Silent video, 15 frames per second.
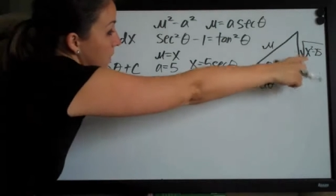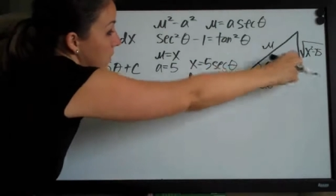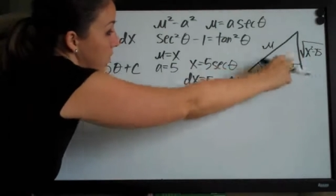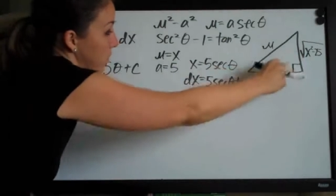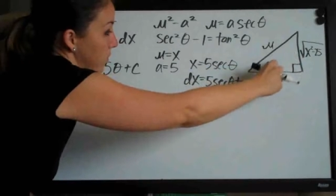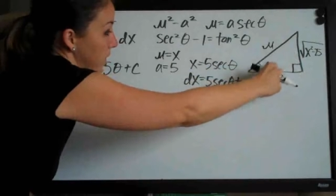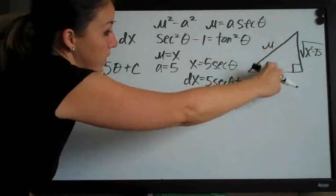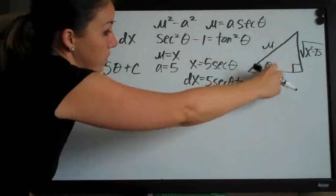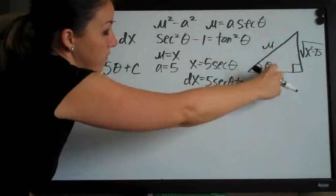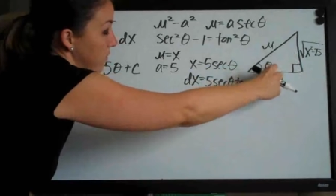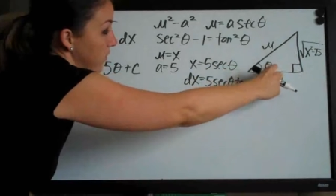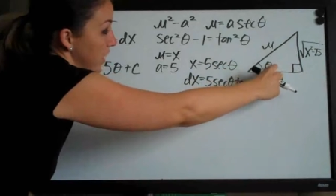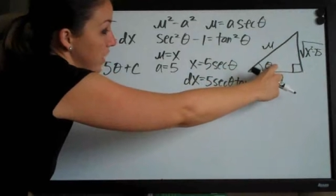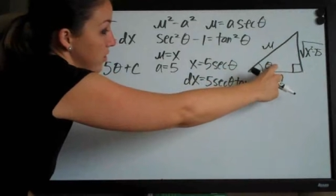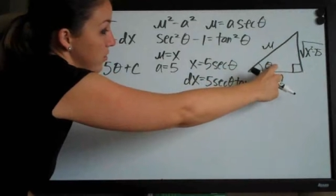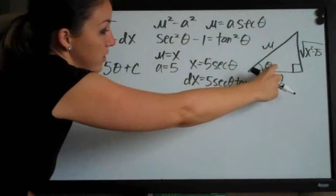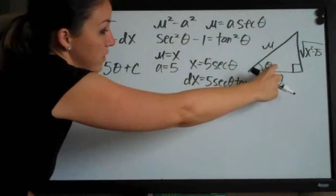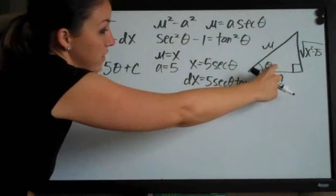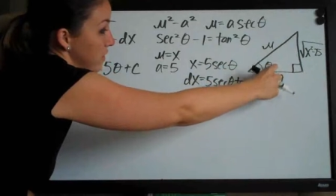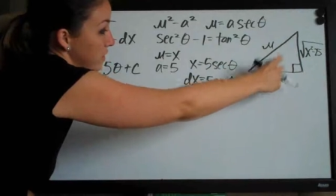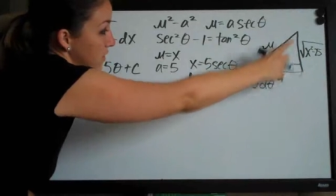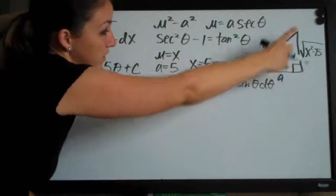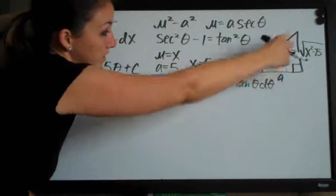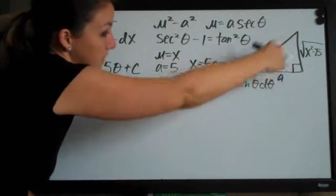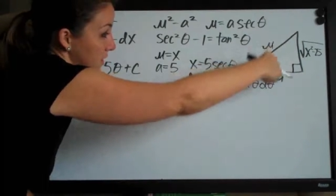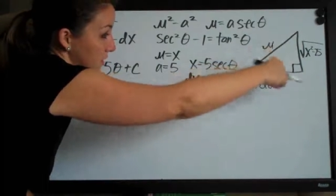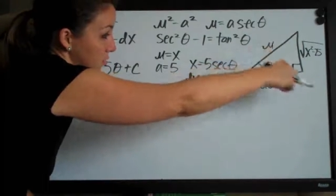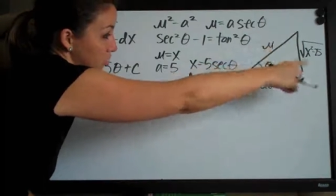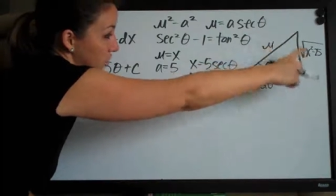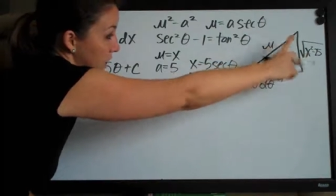here's tangent, this is the
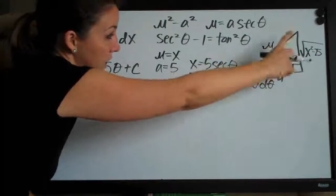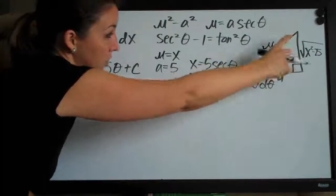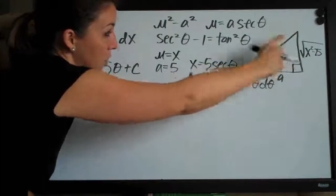triangle